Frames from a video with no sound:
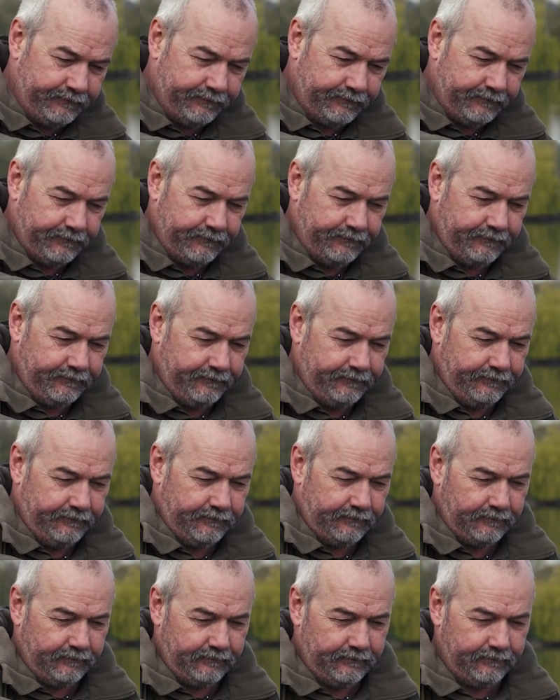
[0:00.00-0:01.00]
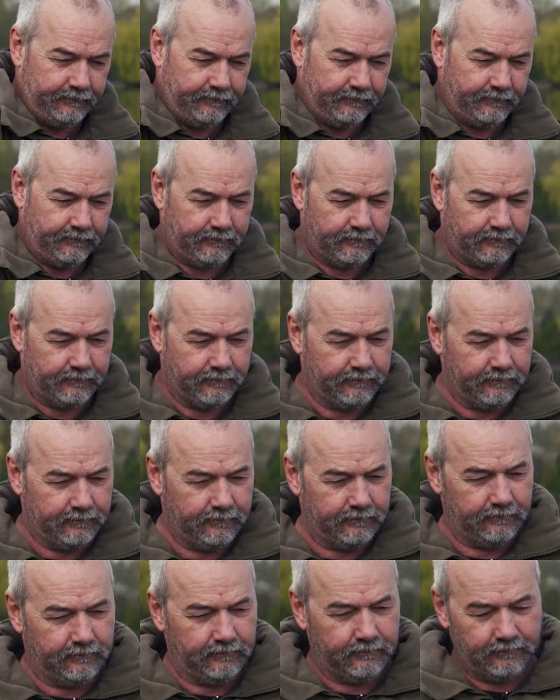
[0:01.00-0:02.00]

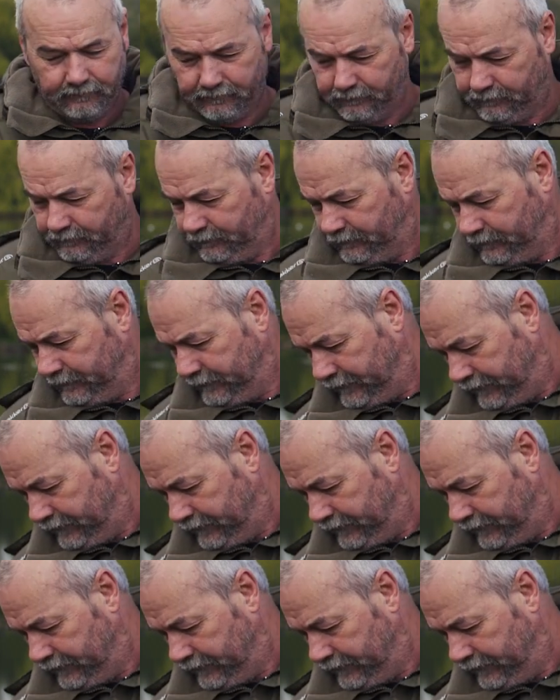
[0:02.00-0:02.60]
The person shown says nothing.